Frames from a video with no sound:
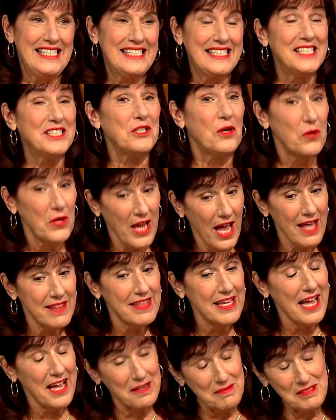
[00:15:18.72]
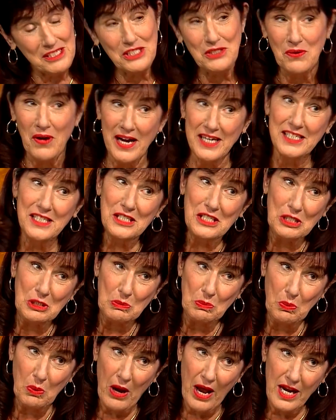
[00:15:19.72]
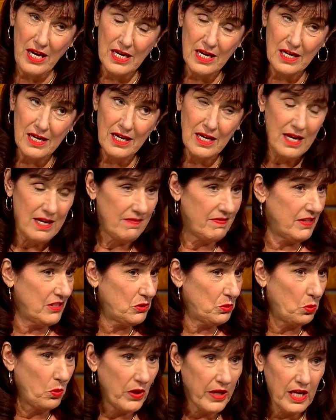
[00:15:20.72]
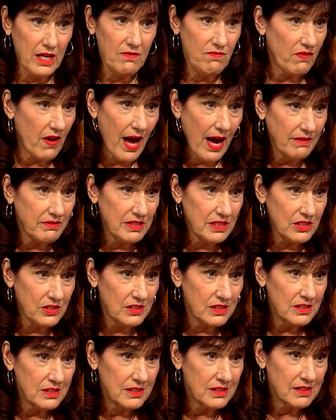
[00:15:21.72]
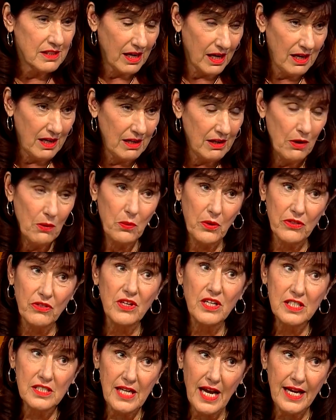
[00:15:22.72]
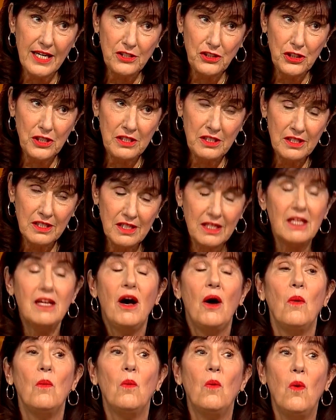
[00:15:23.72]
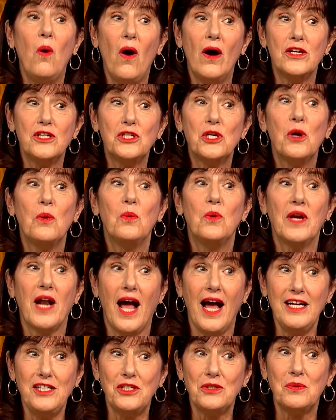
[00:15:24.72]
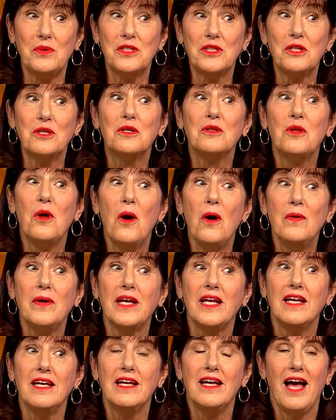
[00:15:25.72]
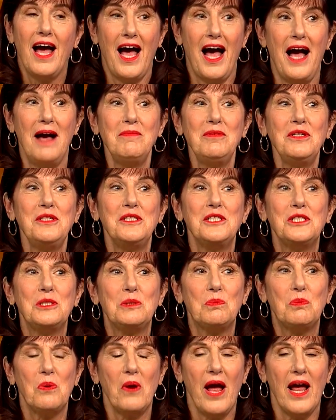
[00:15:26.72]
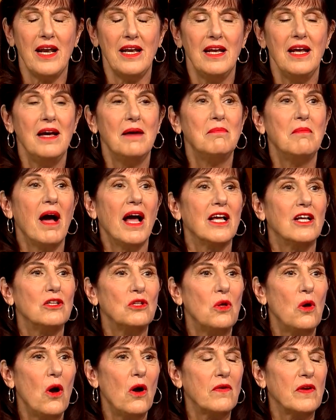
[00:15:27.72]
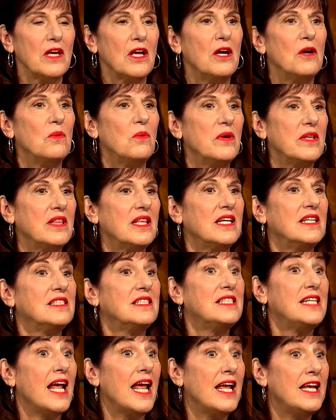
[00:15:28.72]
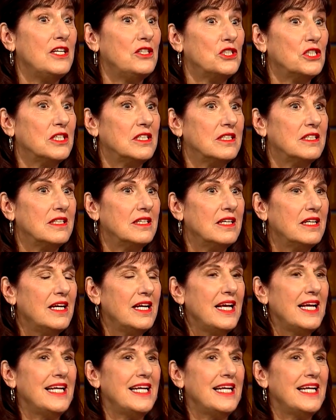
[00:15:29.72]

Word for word: He says, Oh, yeah, the enemy's trying to spread this wicked virus, huh, with contagion. Watch what I do with the glory. I'm going to spread my glory with contagion.